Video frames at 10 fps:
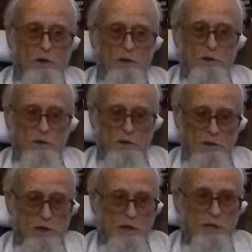And
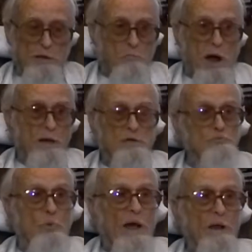he might
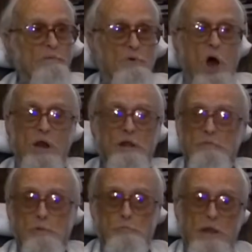as well have not
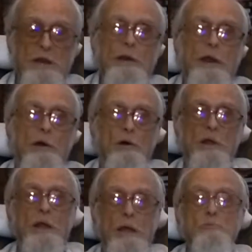even been there.
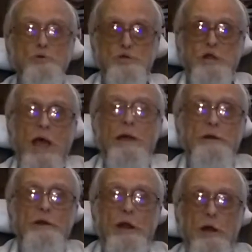He was
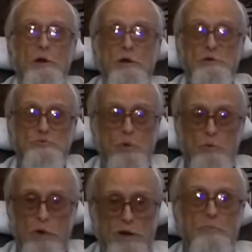standing there, and as
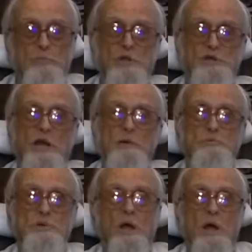we went up the
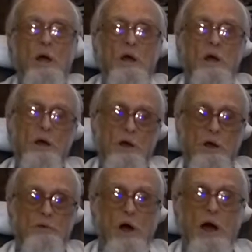steps,
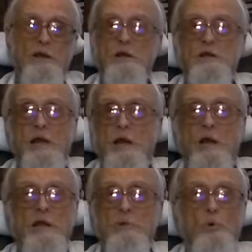I could
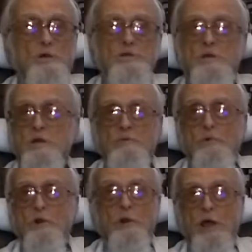tell he wasn't
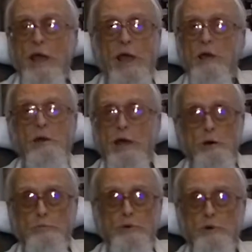even
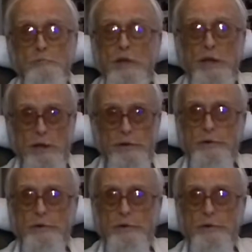helping a bit.